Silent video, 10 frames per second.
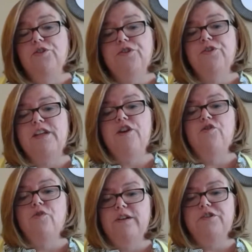and
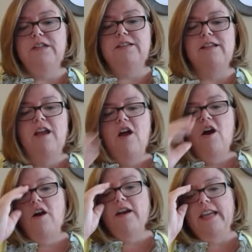nourishes
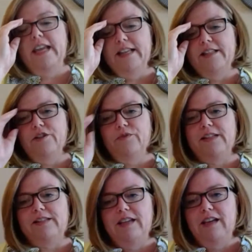our kids to
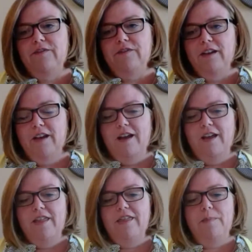receive
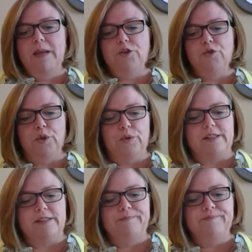the big truths.
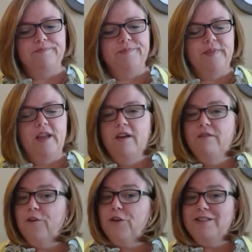
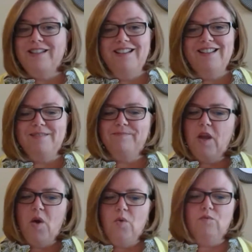First is
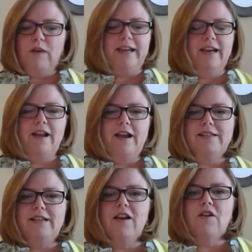
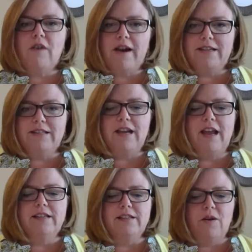recognizing Christ
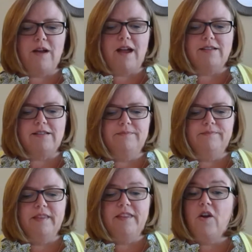as Logos,
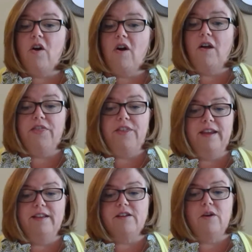that all
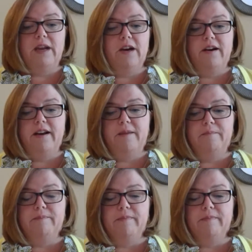things cohere in him.